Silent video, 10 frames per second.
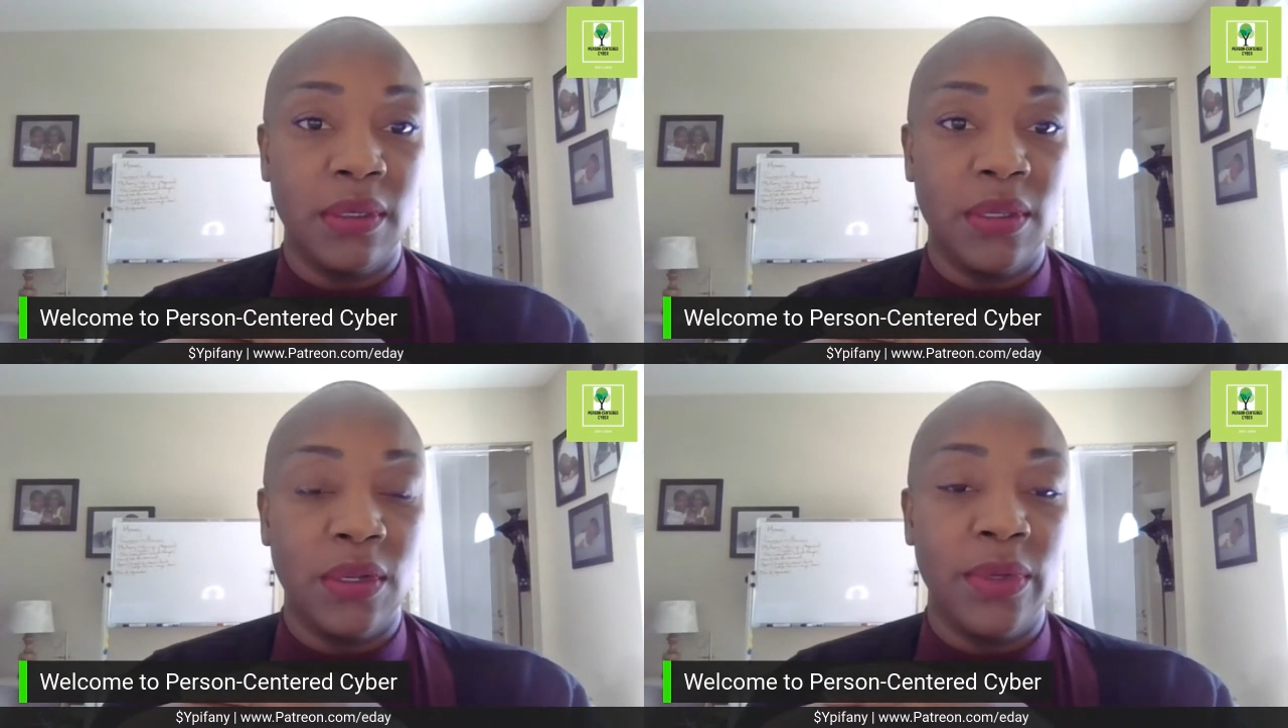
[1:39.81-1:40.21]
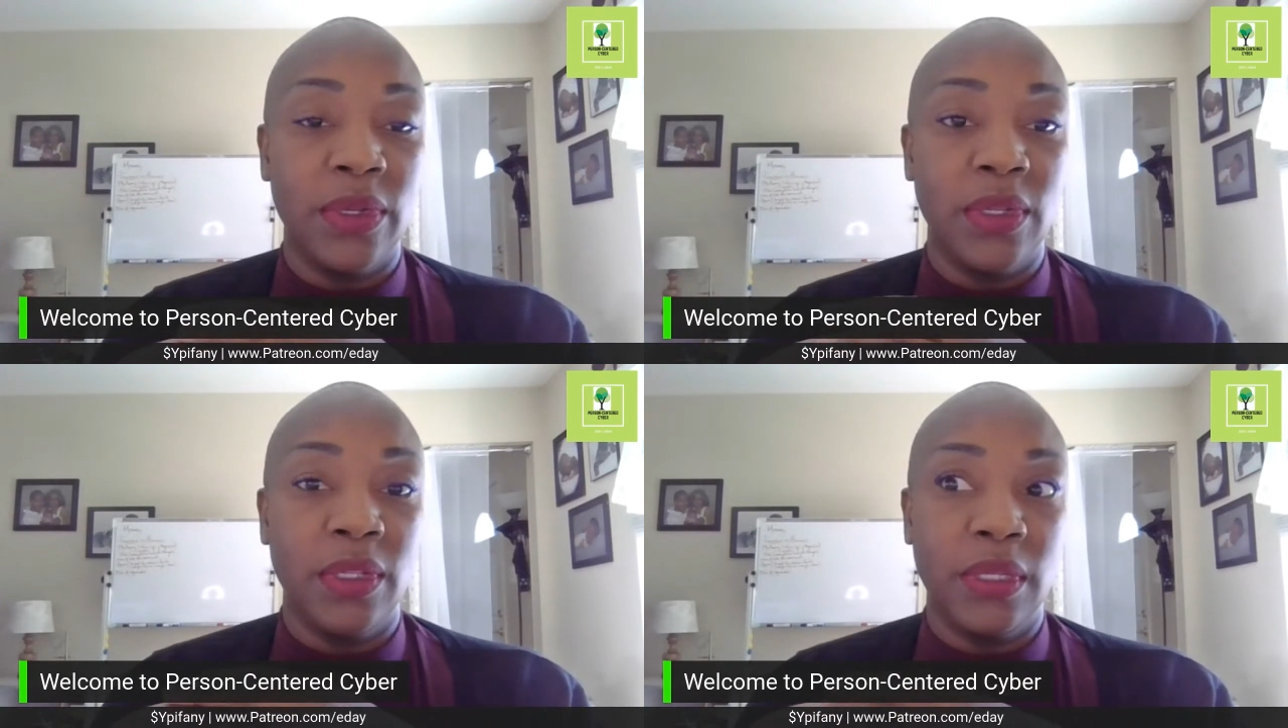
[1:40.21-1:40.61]
You know,
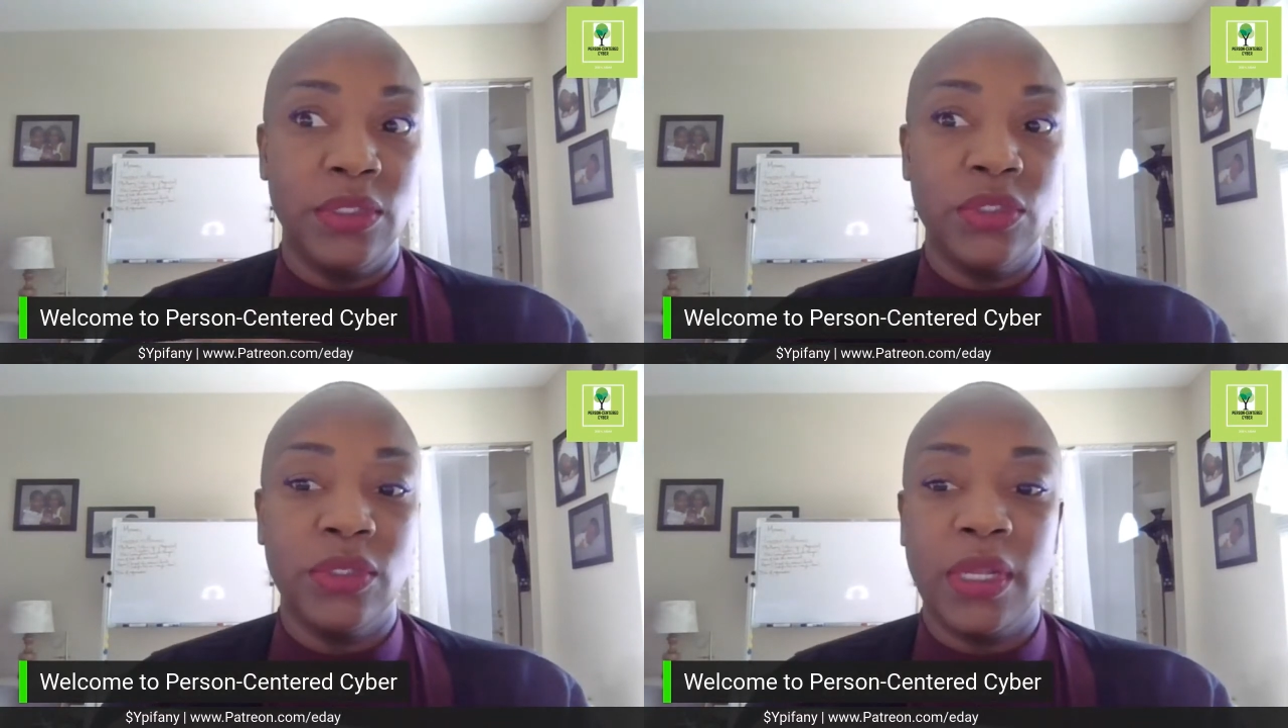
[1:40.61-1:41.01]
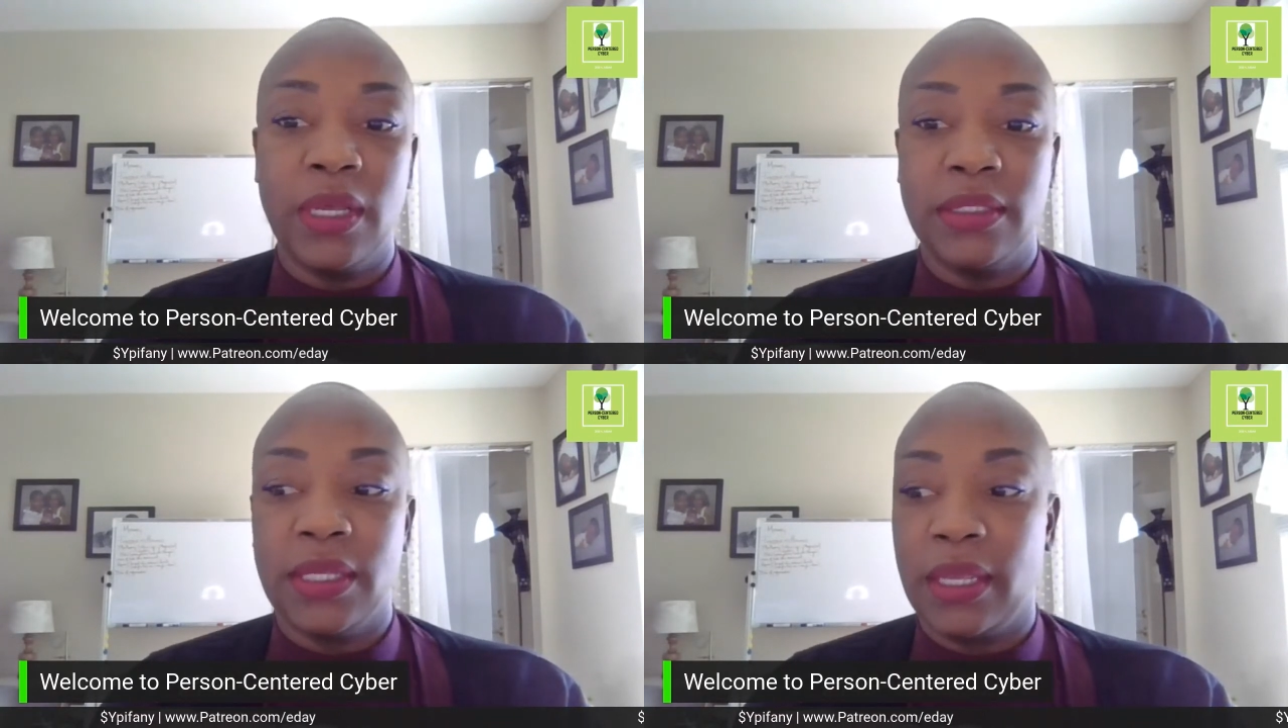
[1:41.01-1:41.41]
it, it, it should
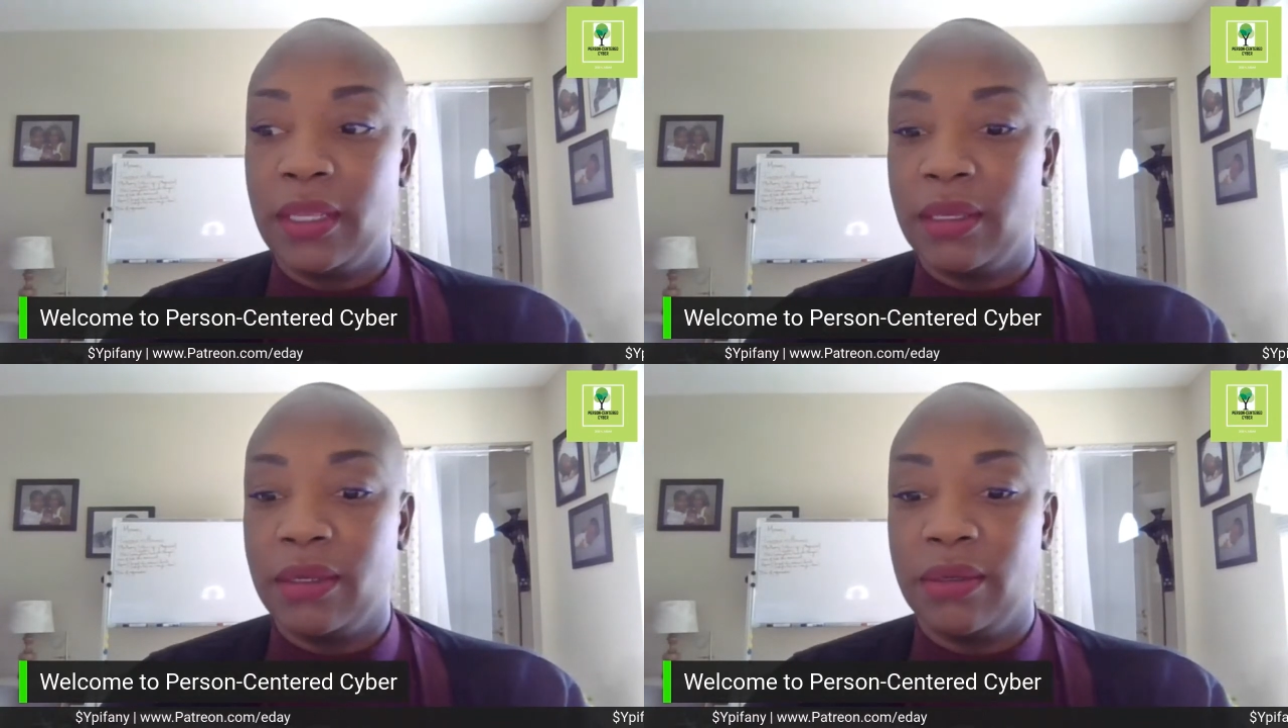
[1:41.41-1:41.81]
not take,